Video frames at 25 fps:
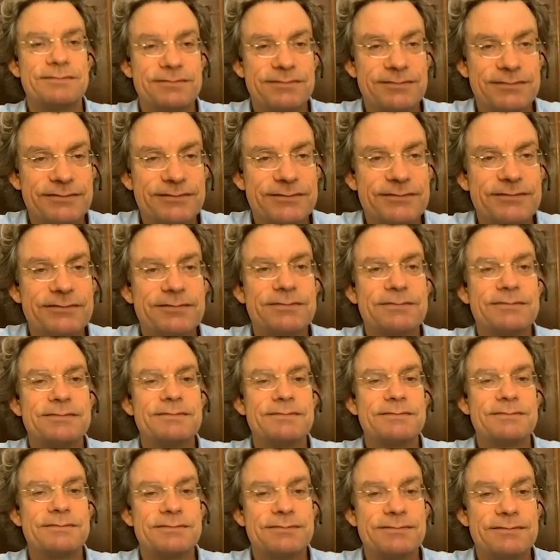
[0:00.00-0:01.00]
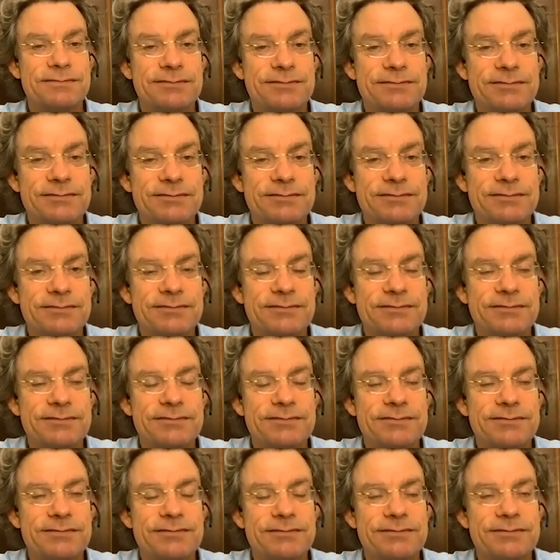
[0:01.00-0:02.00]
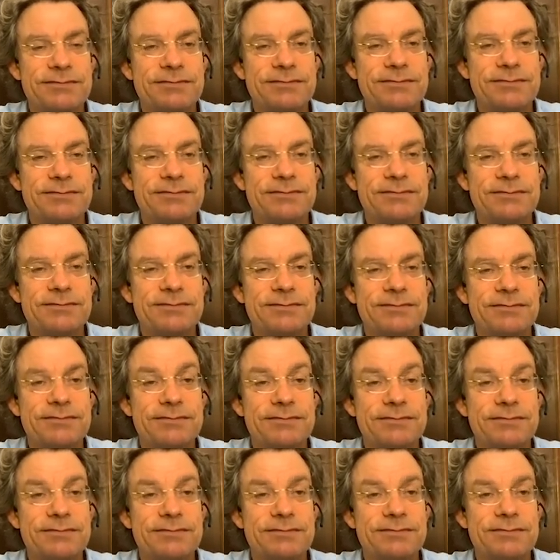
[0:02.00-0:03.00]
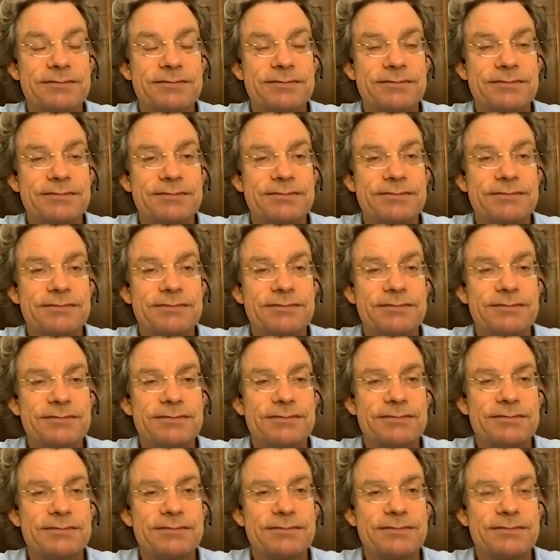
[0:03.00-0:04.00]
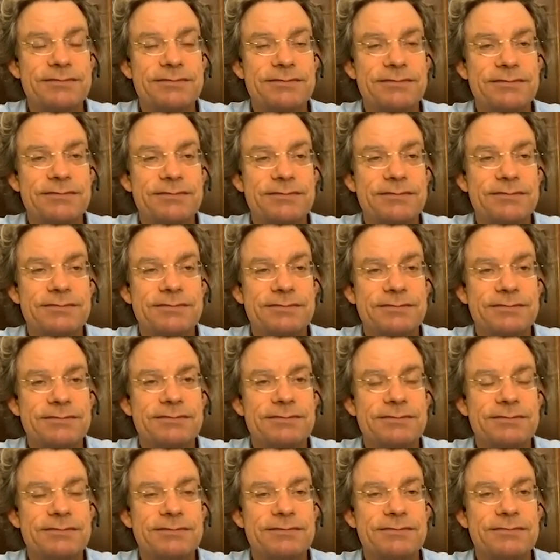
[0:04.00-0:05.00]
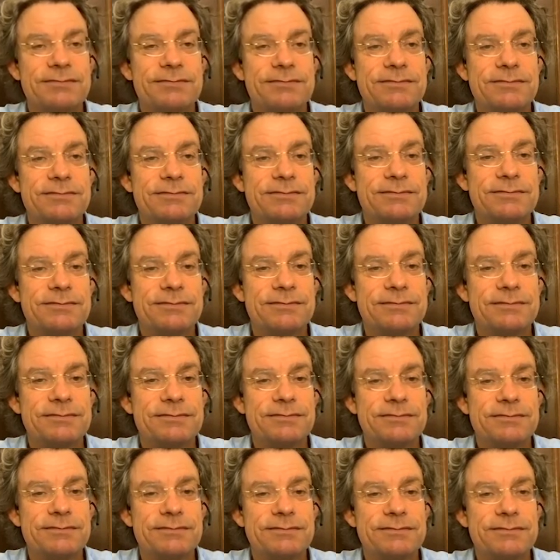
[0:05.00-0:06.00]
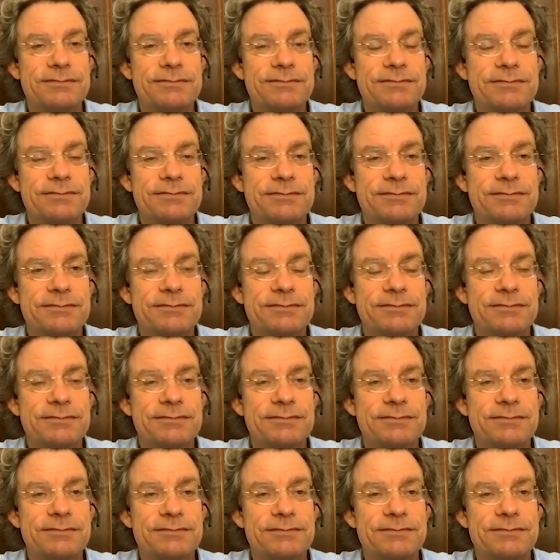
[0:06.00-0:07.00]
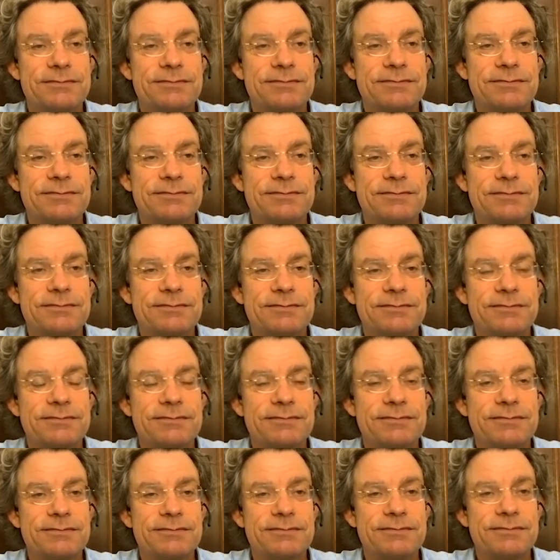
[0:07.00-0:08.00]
The person shown says nothing.